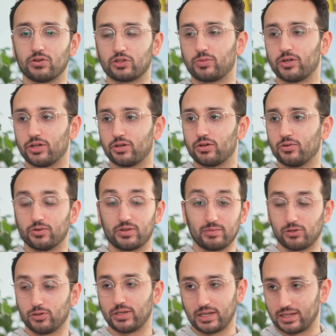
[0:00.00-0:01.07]
entrepreneur or an
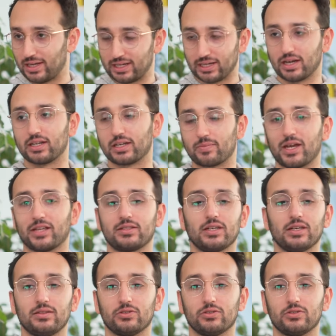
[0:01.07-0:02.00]
employee in any kind of capacity,